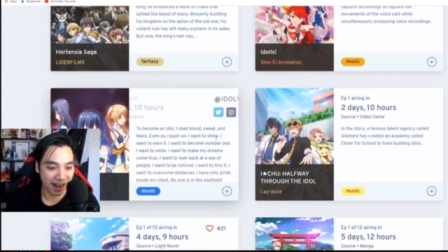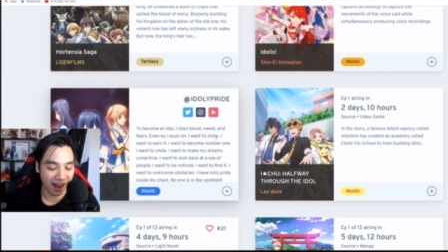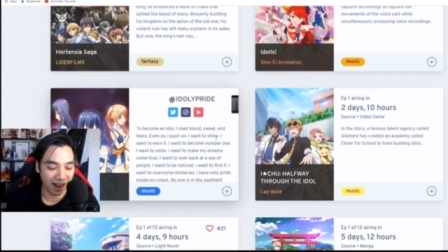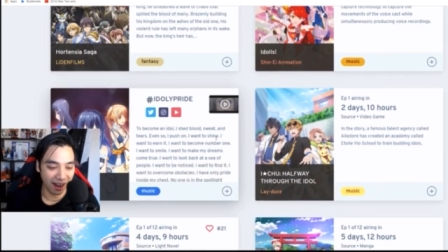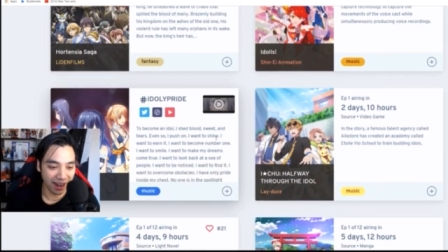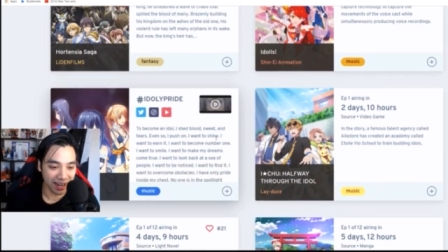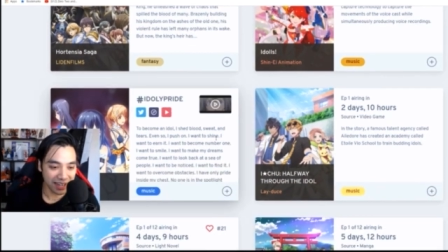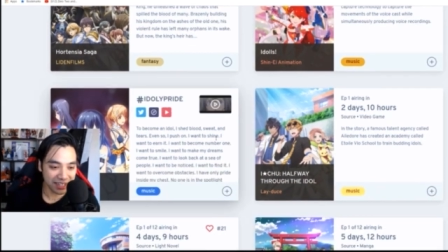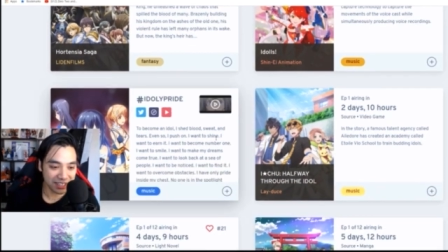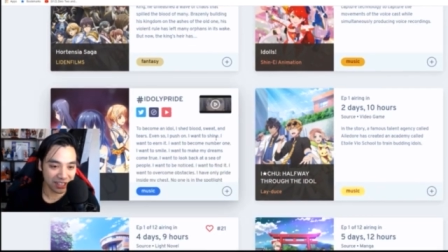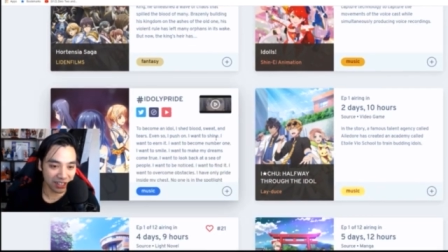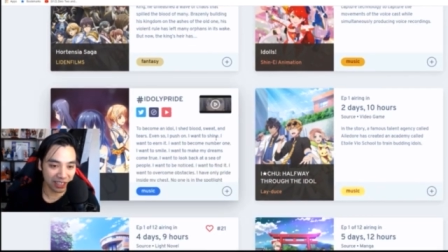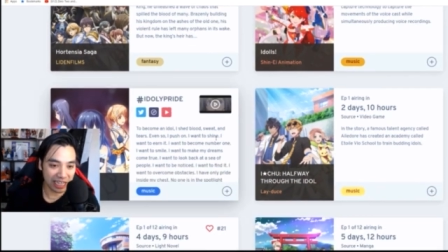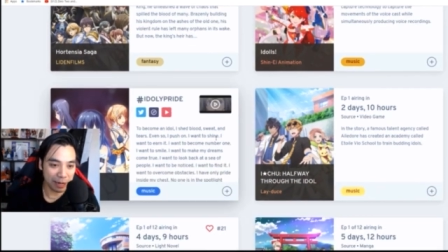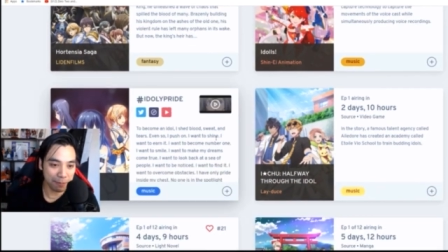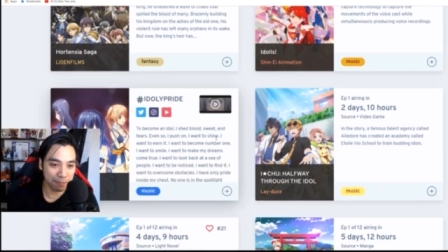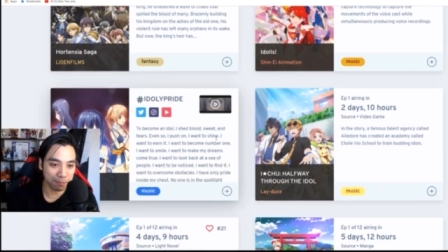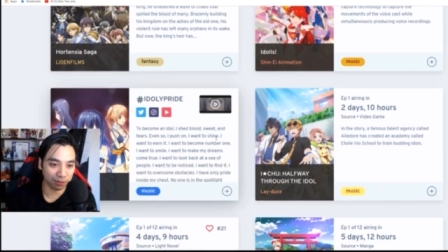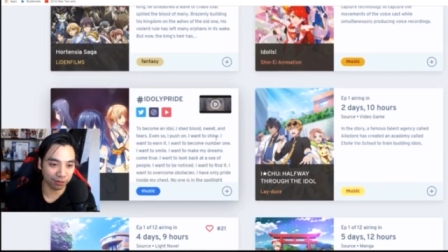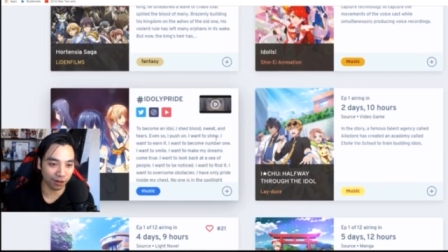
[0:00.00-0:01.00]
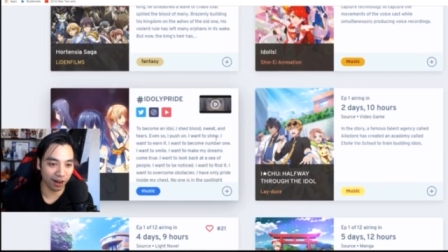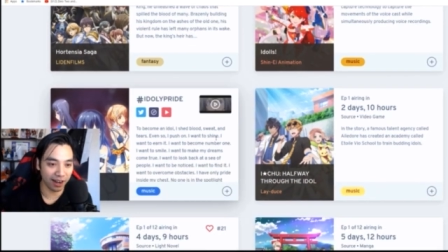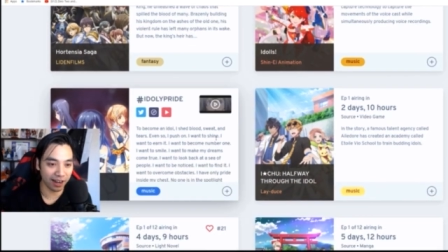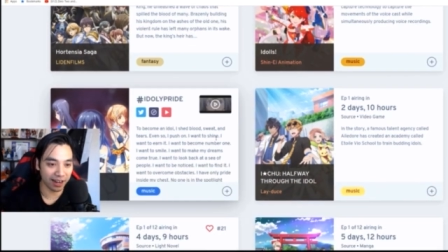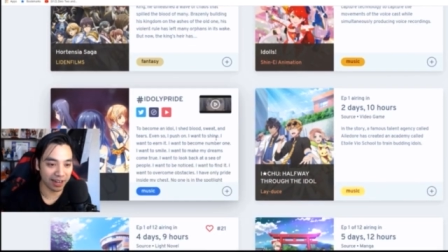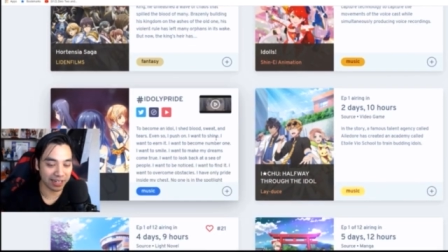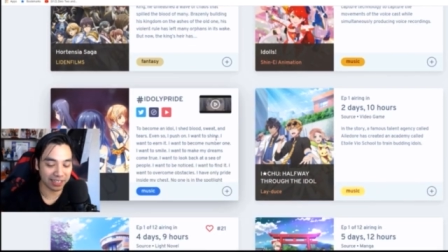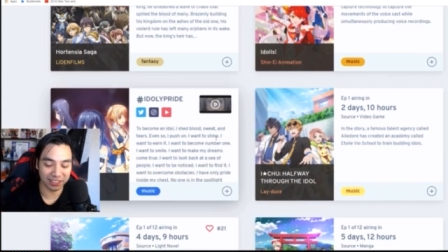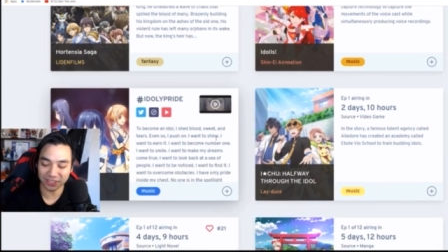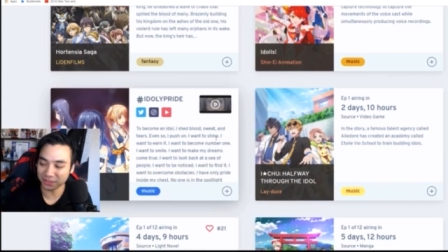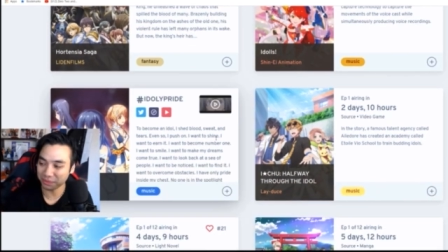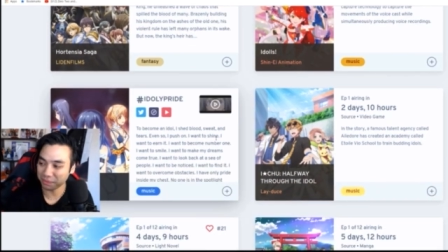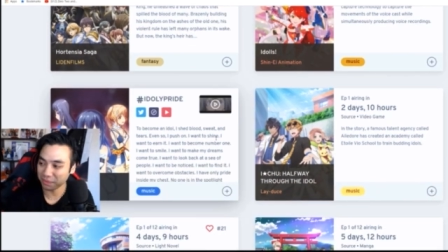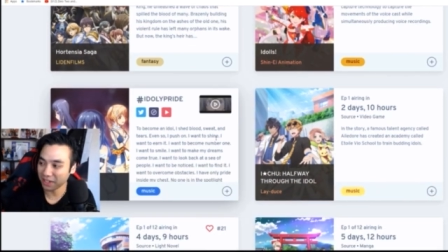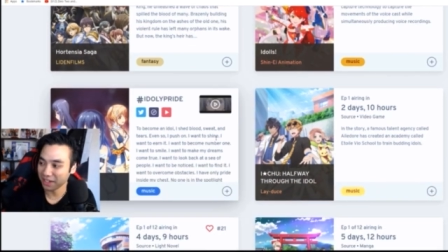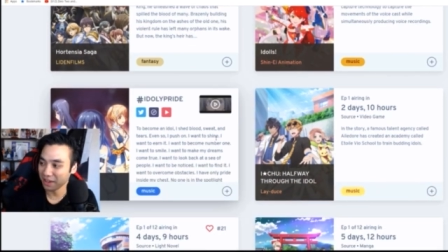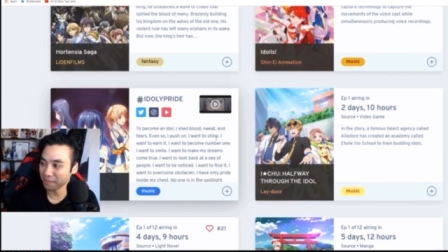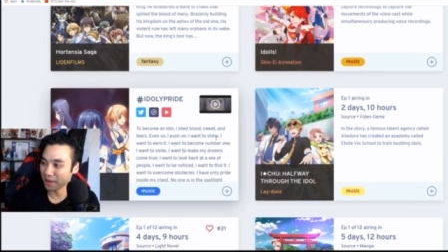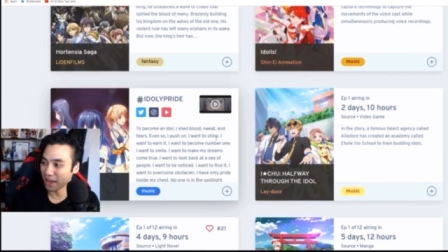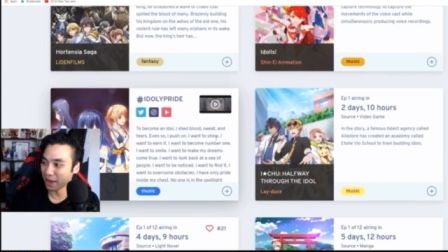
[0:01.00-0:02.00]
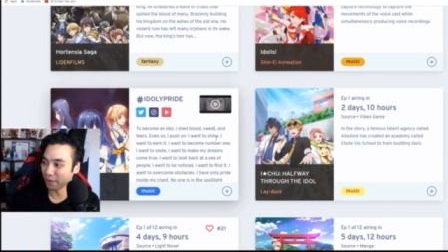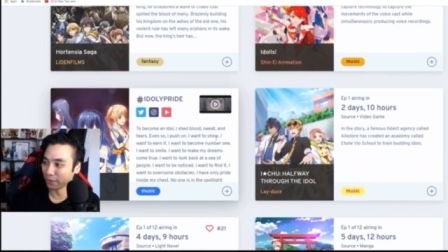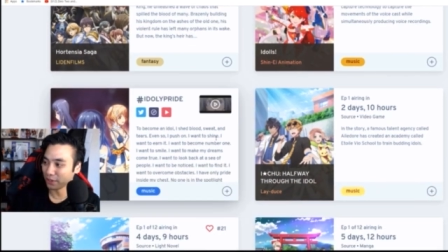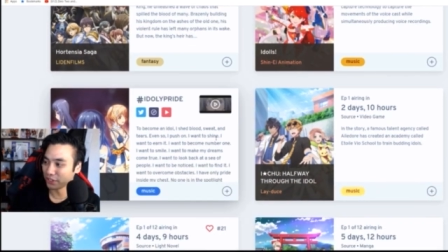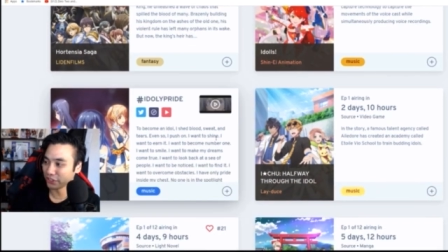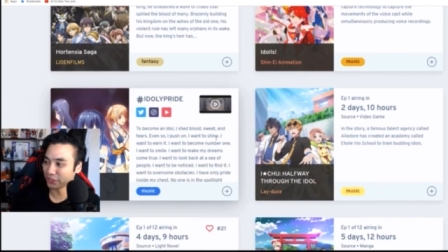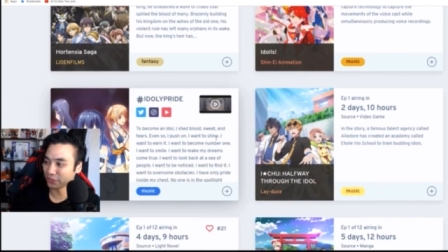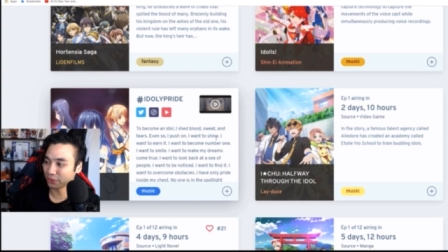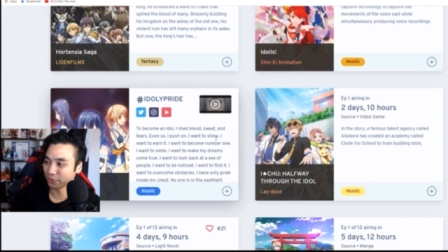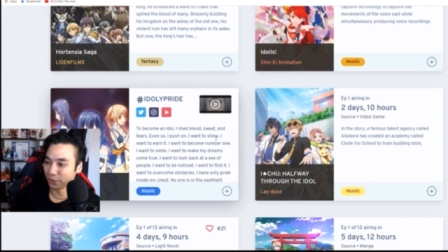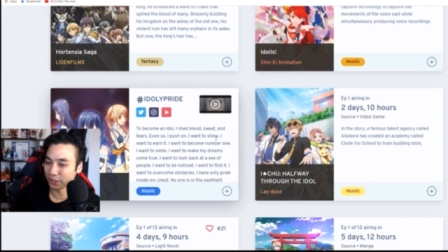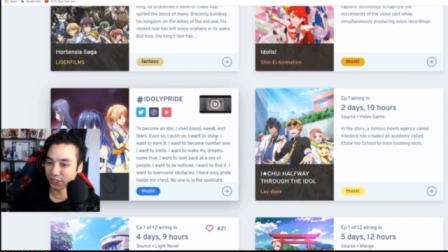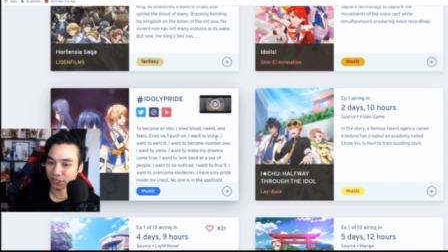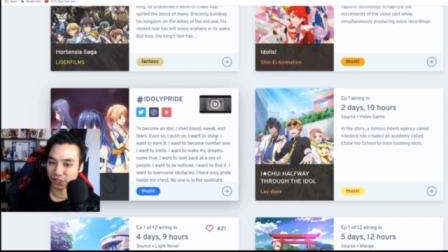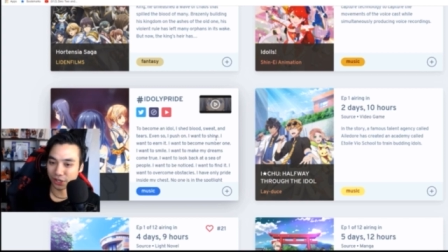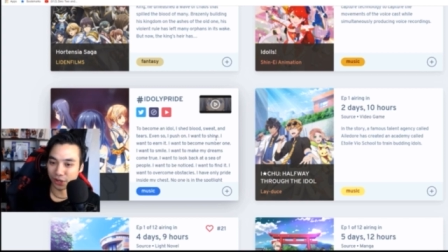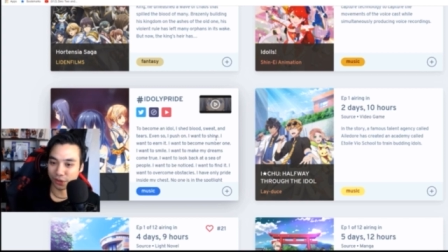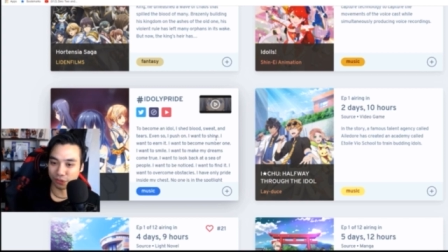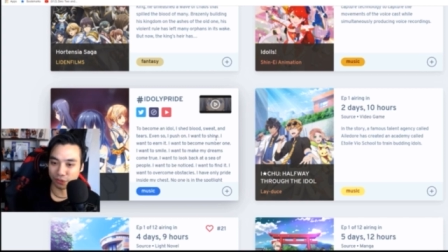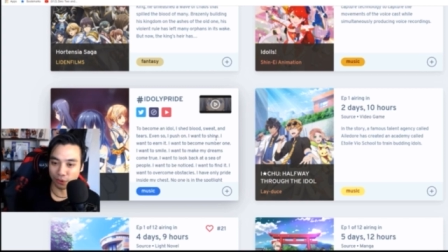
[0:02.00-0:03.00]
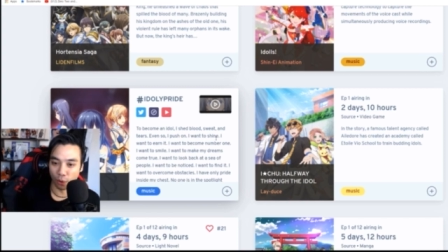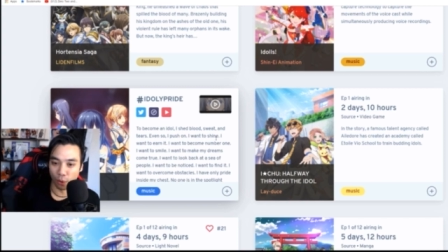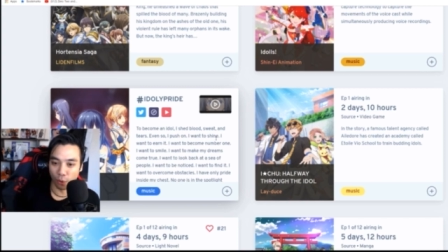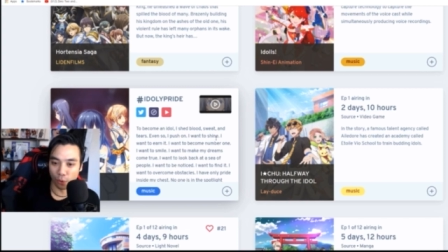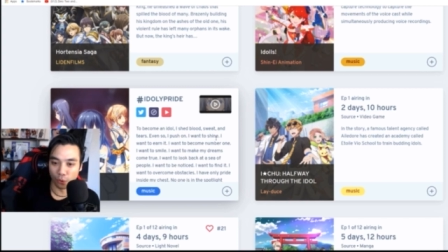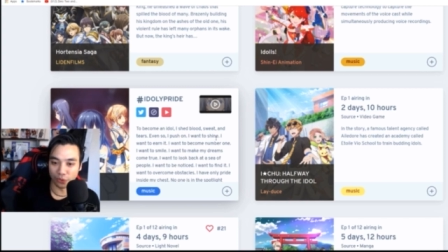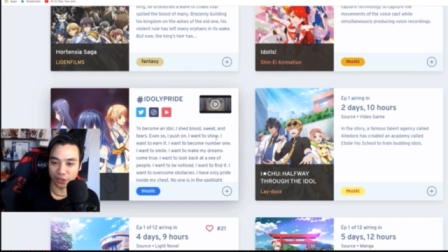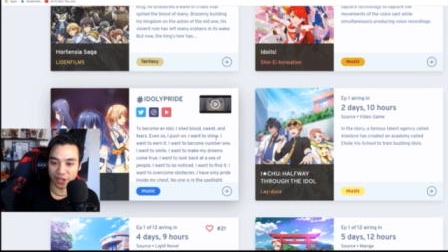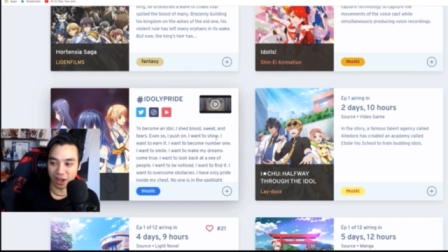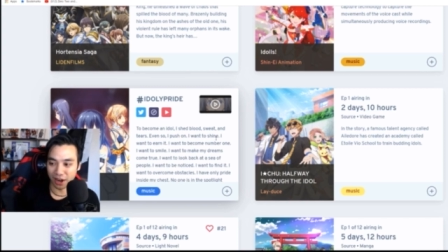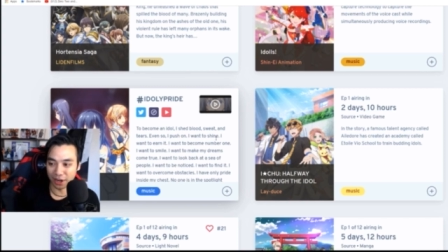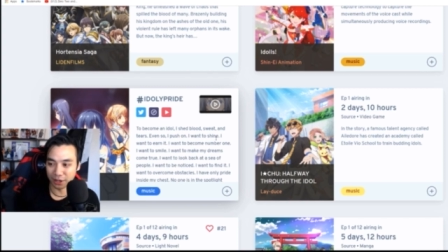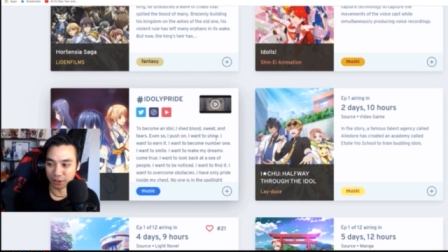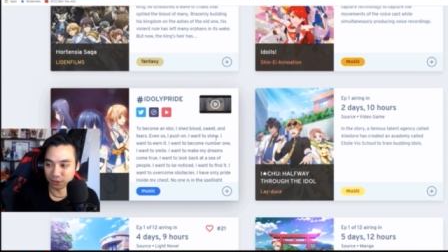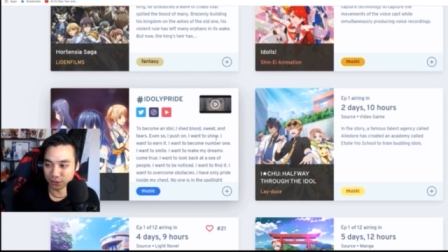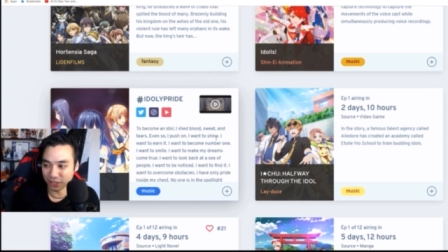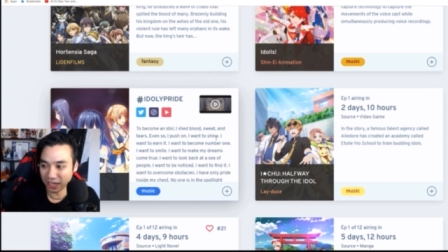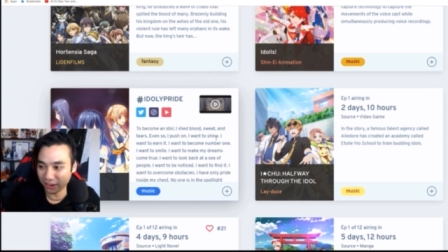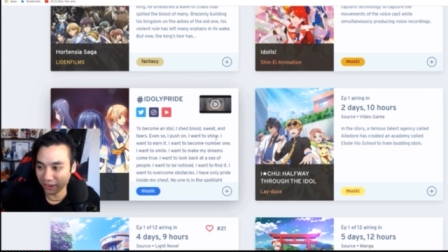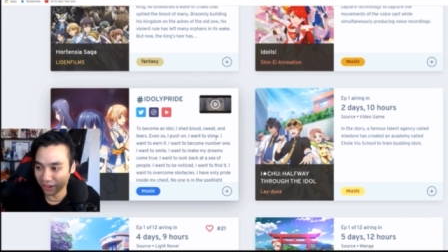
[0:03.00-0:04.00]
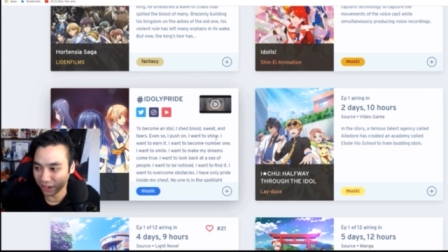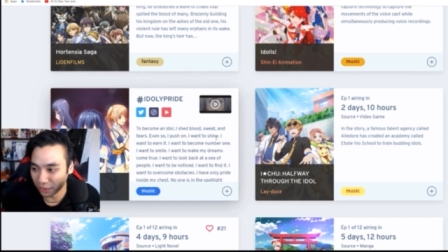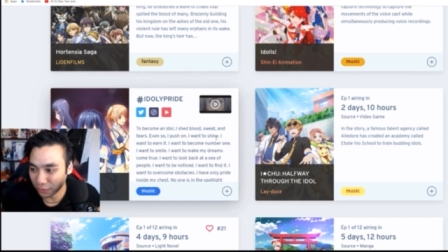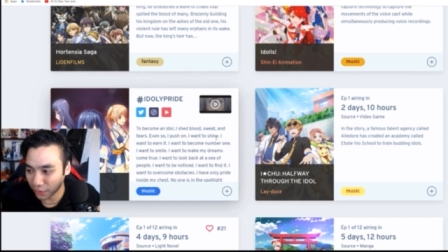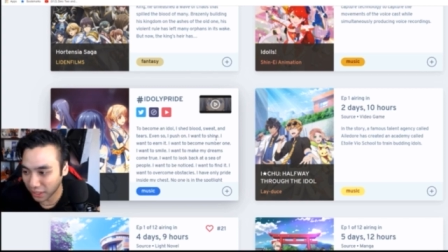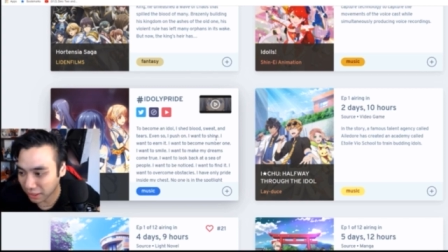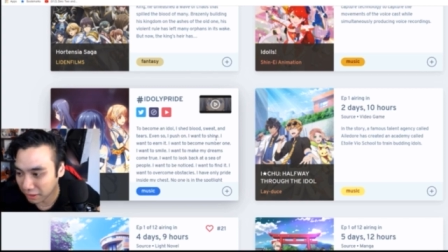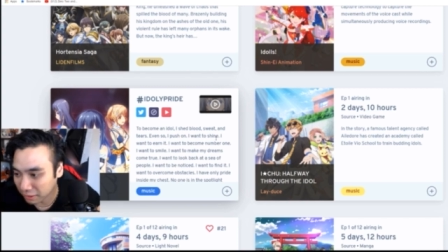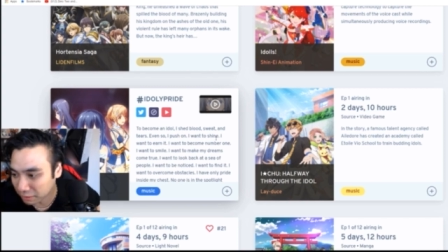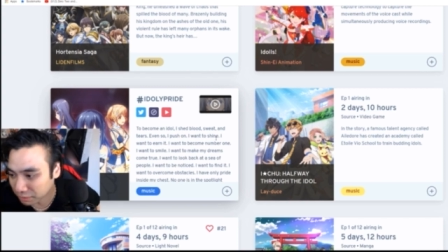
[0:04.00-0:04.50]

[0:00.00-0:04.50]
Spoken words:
Idoly Pride. Man, we're just going through all the idols now, aren't we?